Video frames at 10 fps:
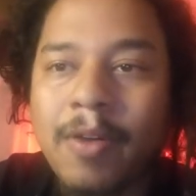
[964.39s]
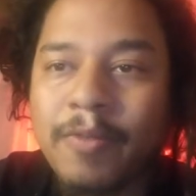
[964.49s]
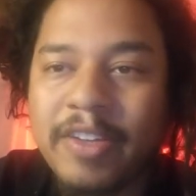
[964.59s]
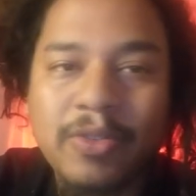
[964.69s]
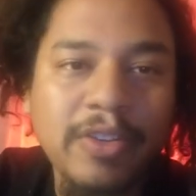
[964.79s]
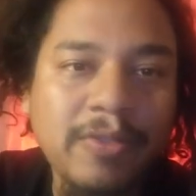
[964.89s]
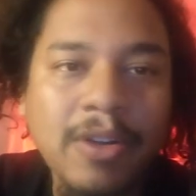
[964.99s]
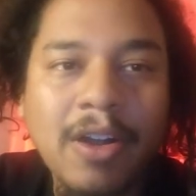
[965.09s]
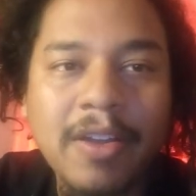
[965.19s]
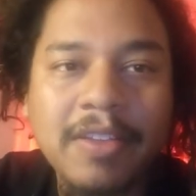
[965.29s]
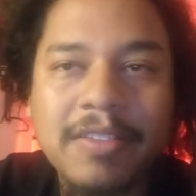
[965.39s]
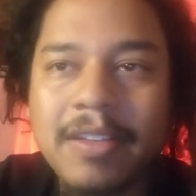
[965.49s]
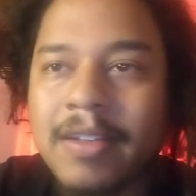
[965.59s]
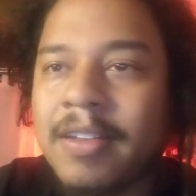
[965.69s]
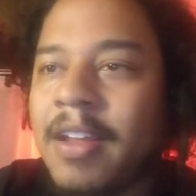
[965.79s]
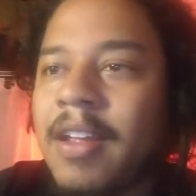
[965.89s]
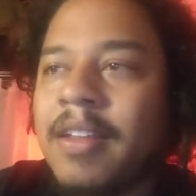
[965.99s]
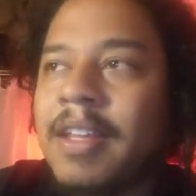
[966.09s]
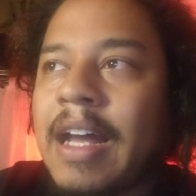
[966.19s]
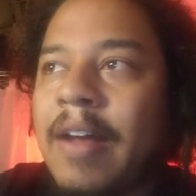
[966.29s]
resource for artists and
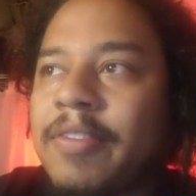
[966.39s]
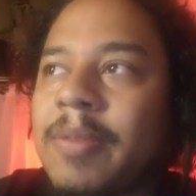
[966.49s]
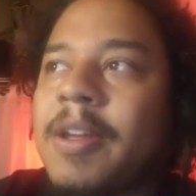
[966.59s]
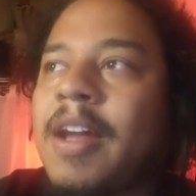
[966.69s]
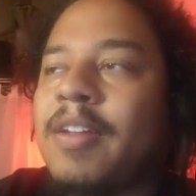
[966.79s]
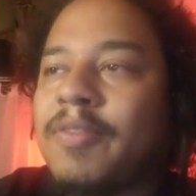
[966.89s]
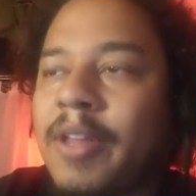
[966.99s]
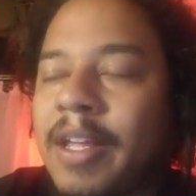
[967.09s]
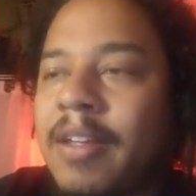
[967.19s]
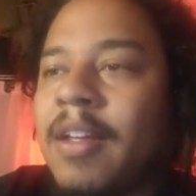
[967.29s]
have some kind of like,